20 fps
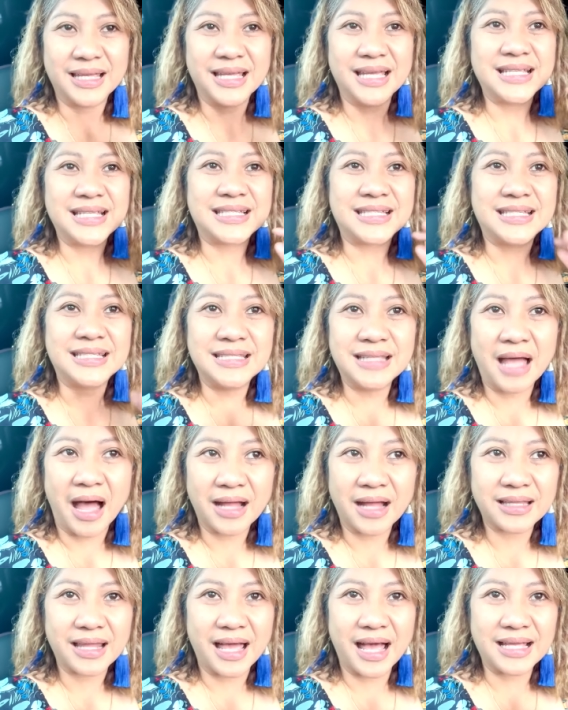is
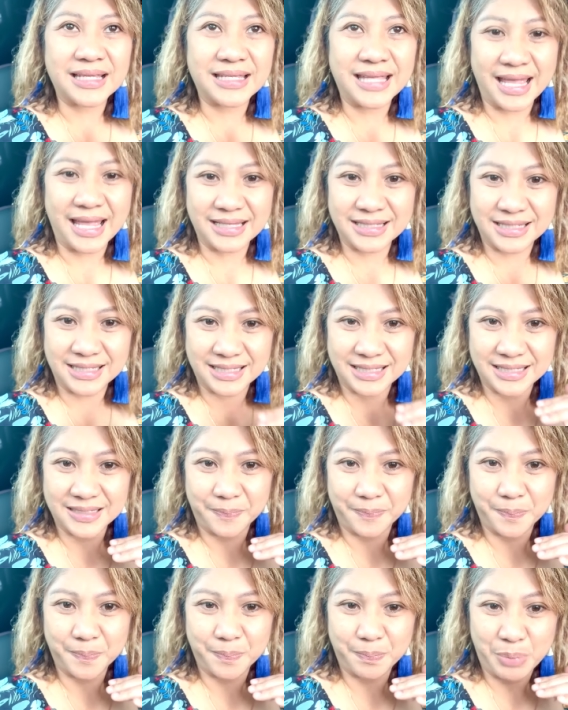not against
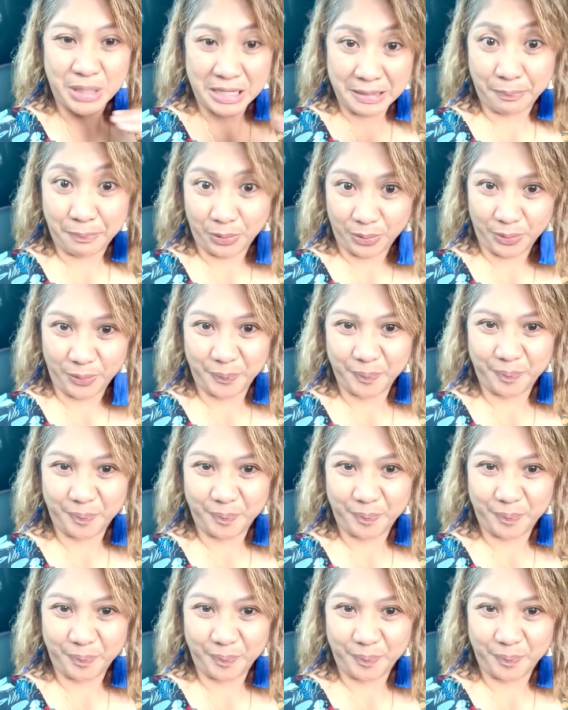people